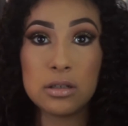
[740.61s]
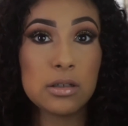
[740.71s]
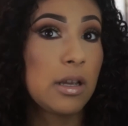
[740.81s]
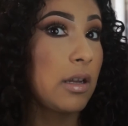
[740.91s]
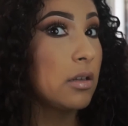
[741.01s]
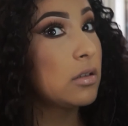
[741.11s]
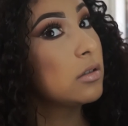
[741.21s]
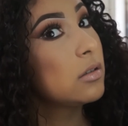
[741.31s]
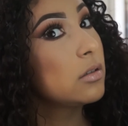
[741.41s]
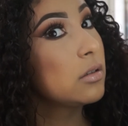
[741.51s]
these. And
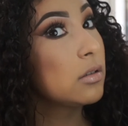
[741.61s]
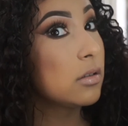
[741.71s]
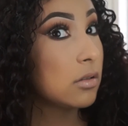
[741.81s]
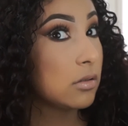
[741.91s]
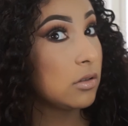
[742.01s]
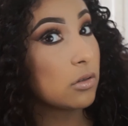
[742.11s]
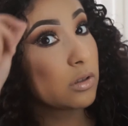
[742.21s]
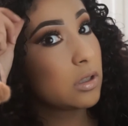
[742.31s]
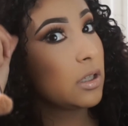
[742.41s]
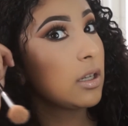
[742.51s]
you'll
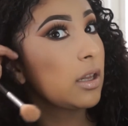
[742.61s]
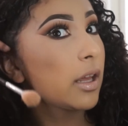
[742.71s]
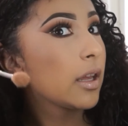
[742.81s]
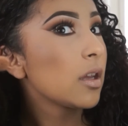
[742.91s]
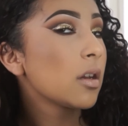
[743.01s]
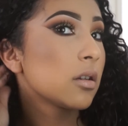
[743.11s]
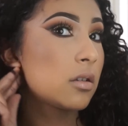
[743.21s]
see, like,